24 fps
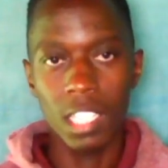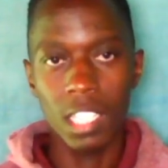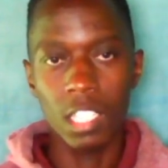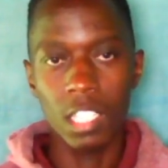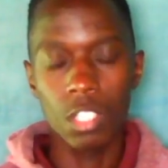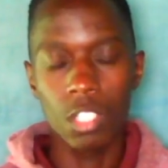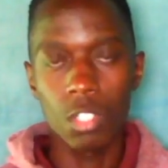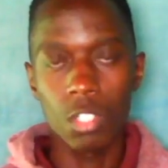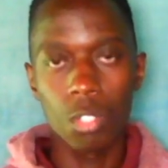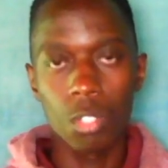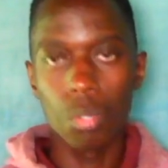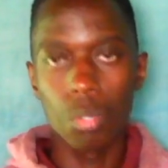2
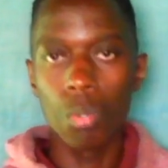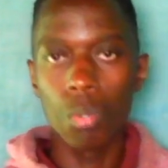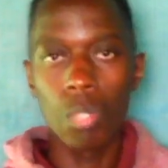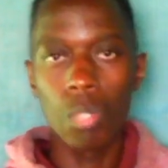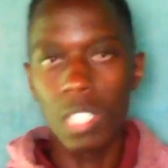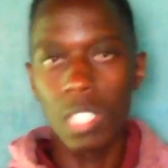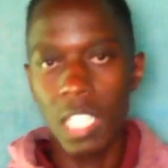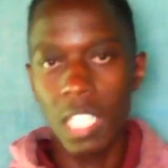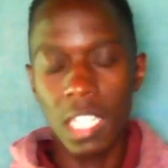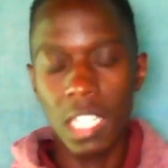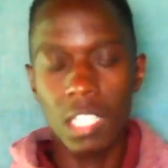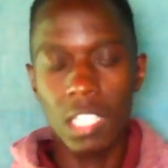
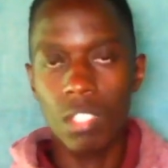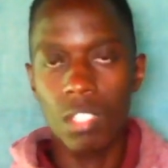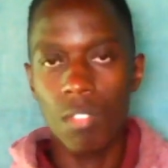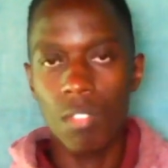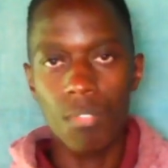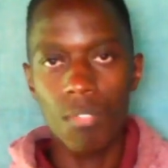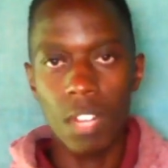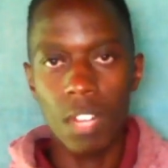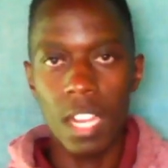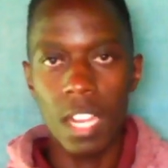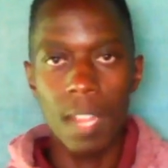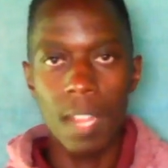gigs
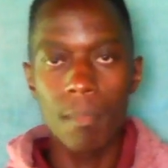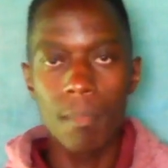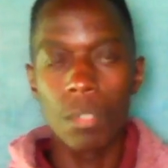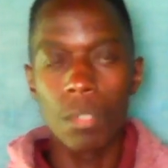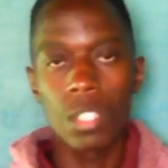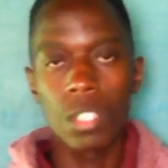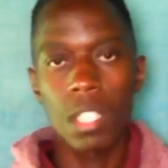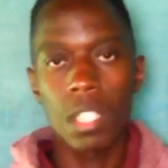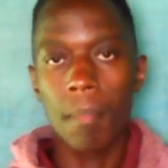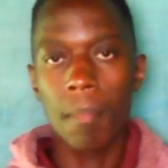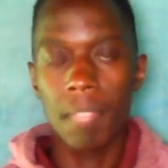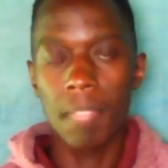of RAM
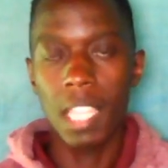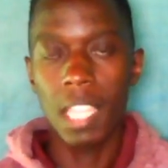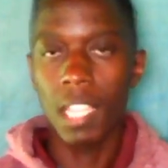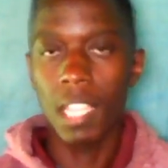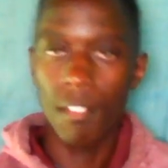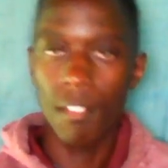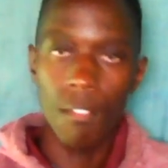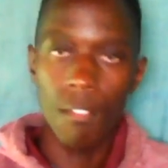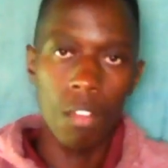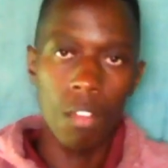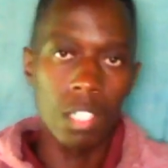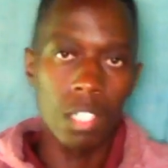or something
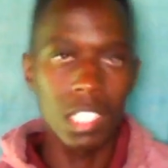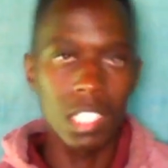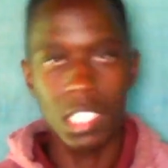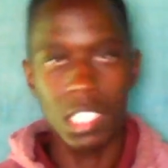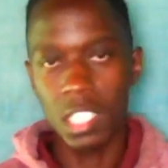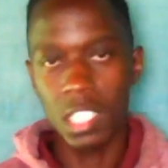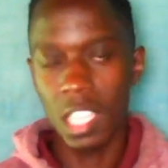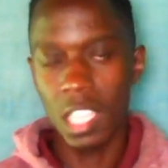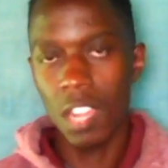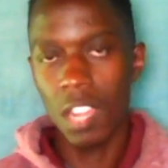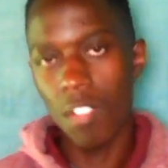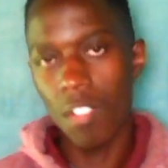for the
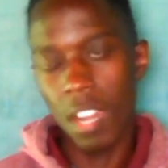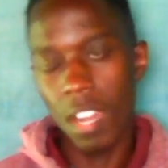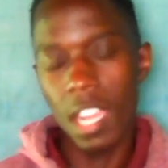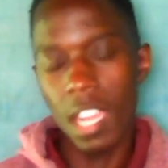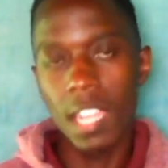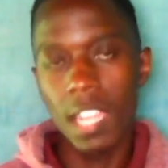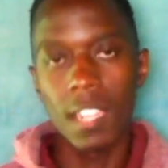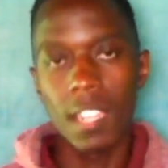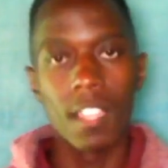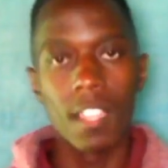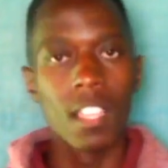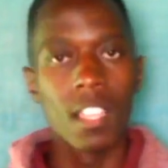10
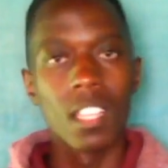rand.